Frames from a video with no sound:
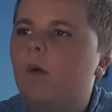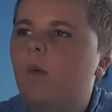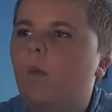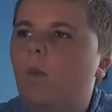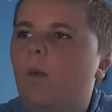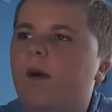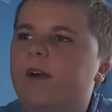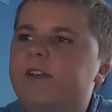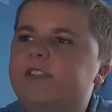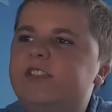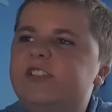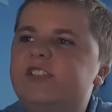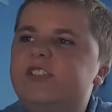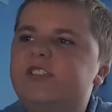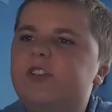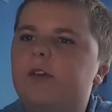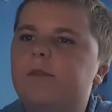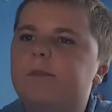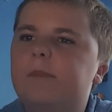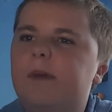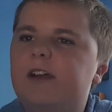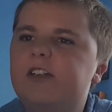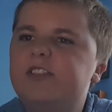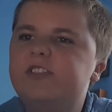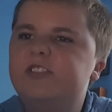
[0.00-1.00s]
Why is this so
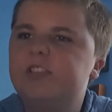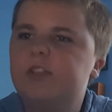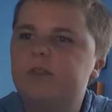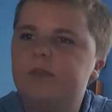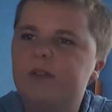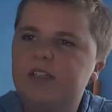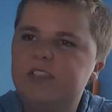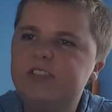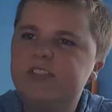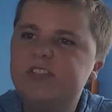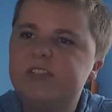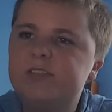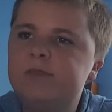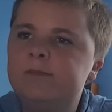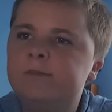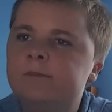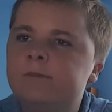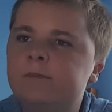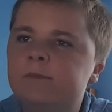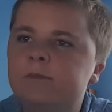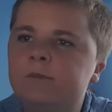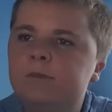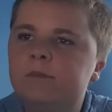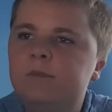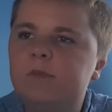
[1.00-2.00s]
embarrassing, you ask?
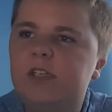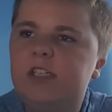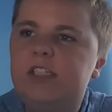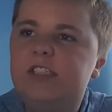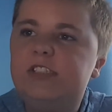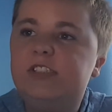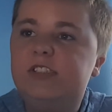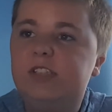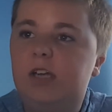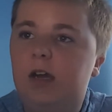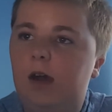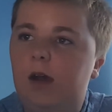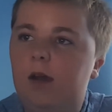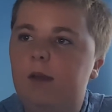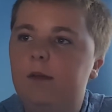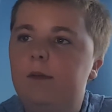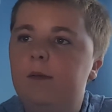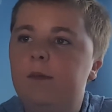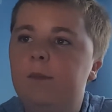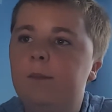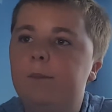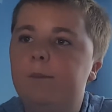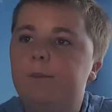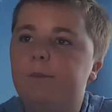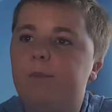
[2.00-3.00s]
It's not.
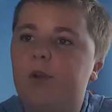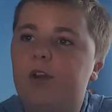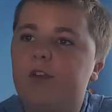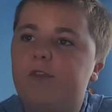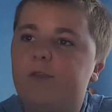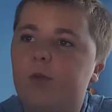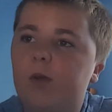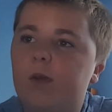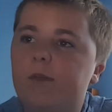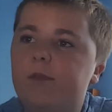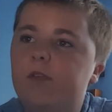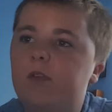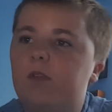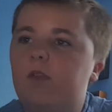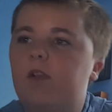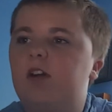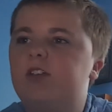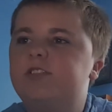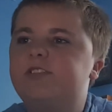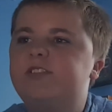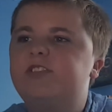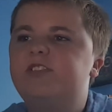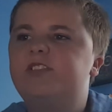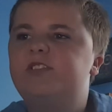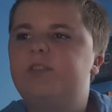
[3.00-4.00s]
But if you ever
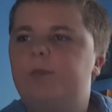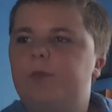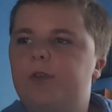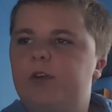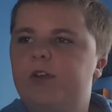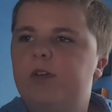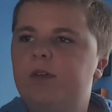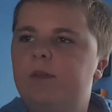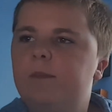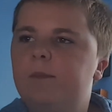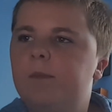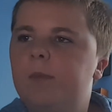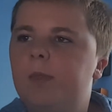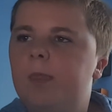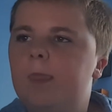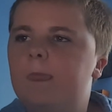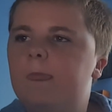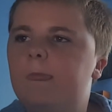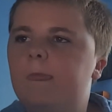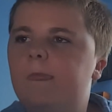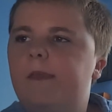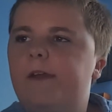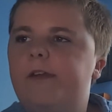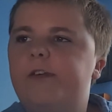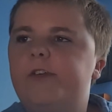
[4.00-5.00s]
lost someone,
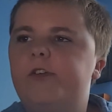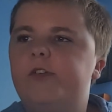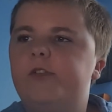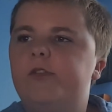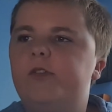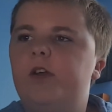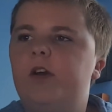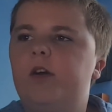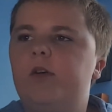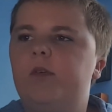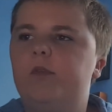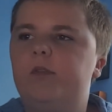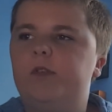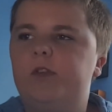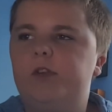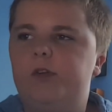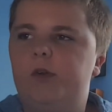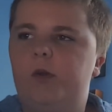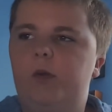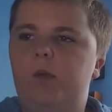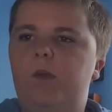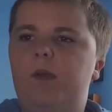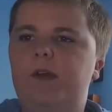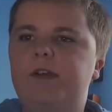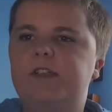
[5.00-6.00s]
then you know you
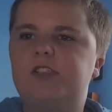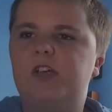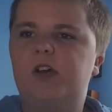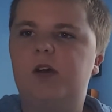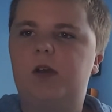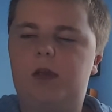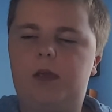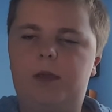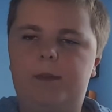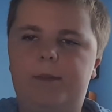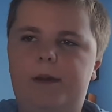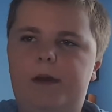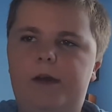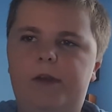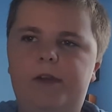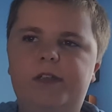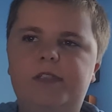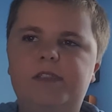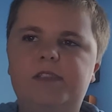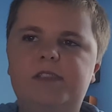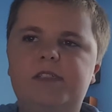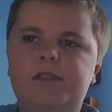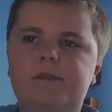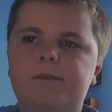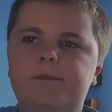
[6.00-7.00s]
don't like talking about
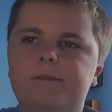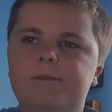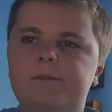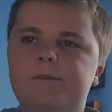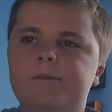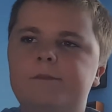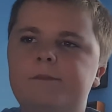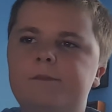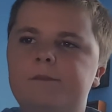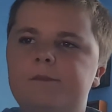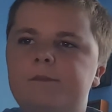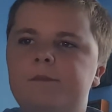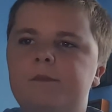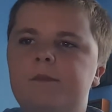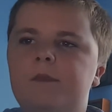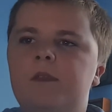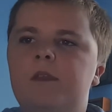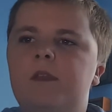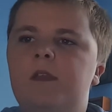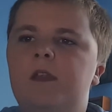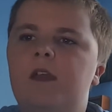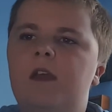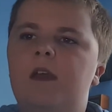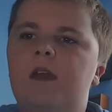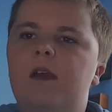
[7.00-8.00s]
it.
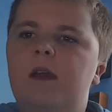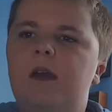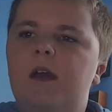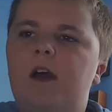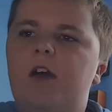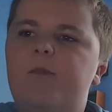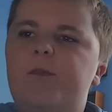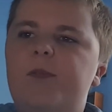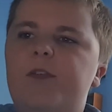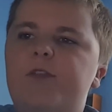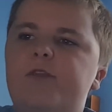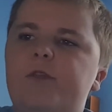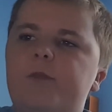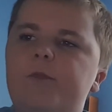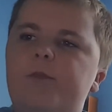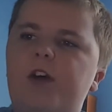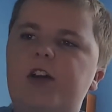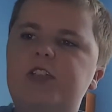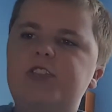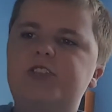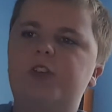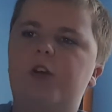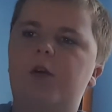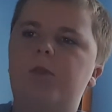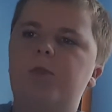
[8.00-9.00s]
I've been from
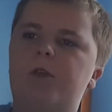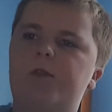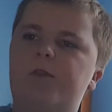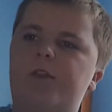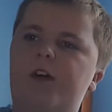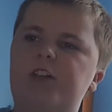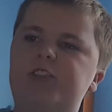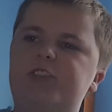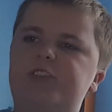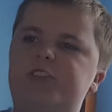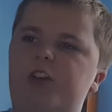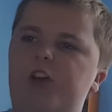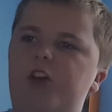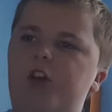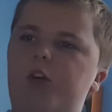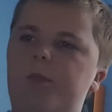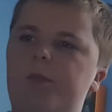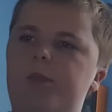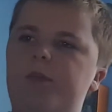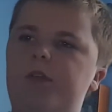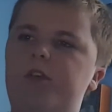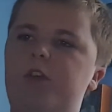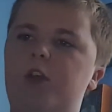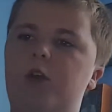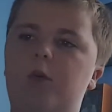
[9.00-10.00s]
foster home to foster home.
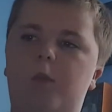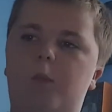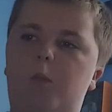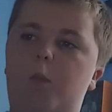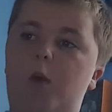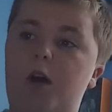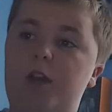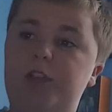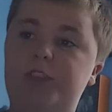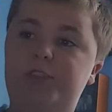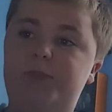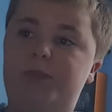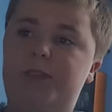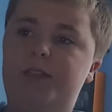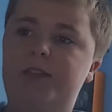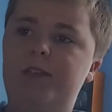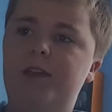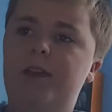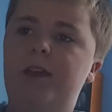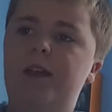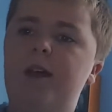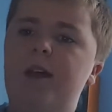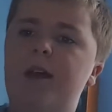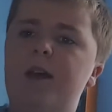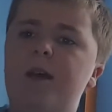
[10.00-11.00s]
No one wants me.
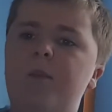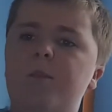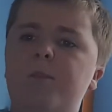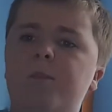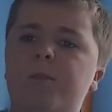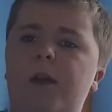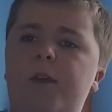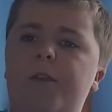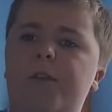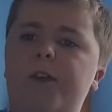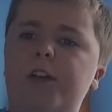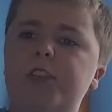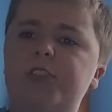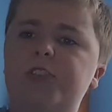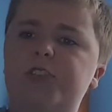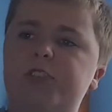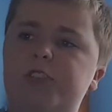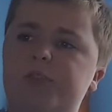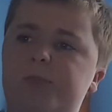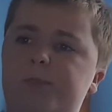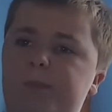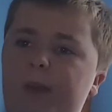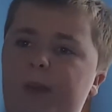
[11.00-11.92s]
My current foster